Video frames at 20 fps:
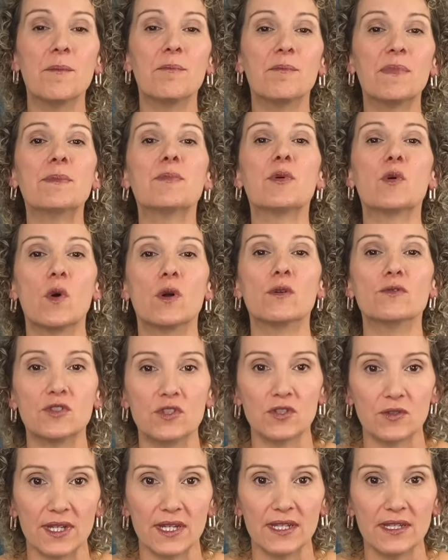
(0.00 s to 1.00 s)
people won't
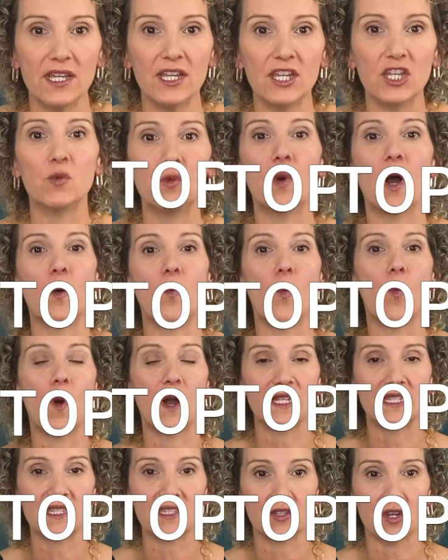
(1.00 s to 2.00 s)
do it. You want
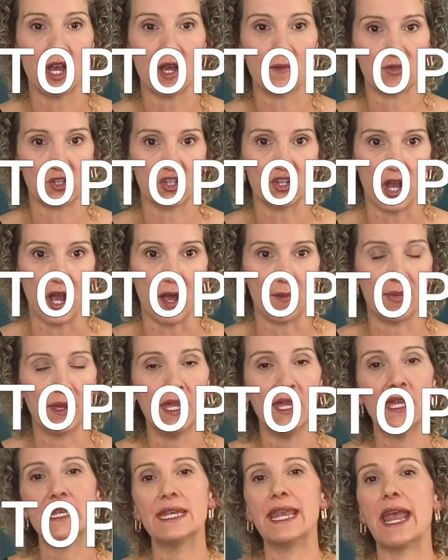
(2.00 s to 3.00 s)
one-stop shop.
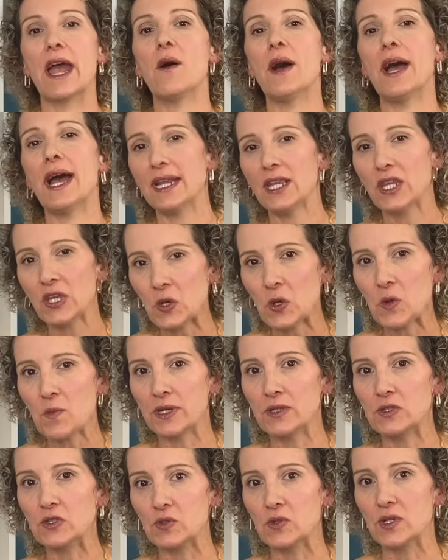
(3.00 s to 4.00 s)
Now, how do you go
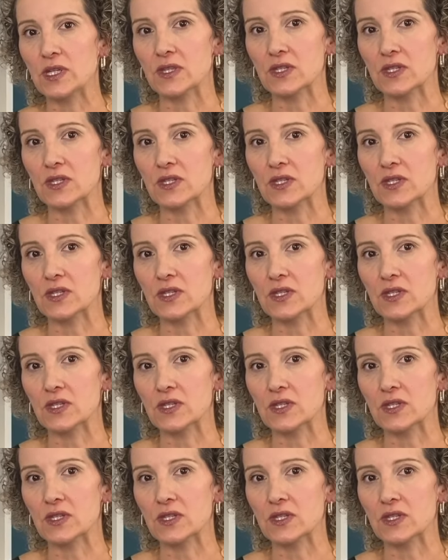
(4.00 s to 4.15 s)
about doing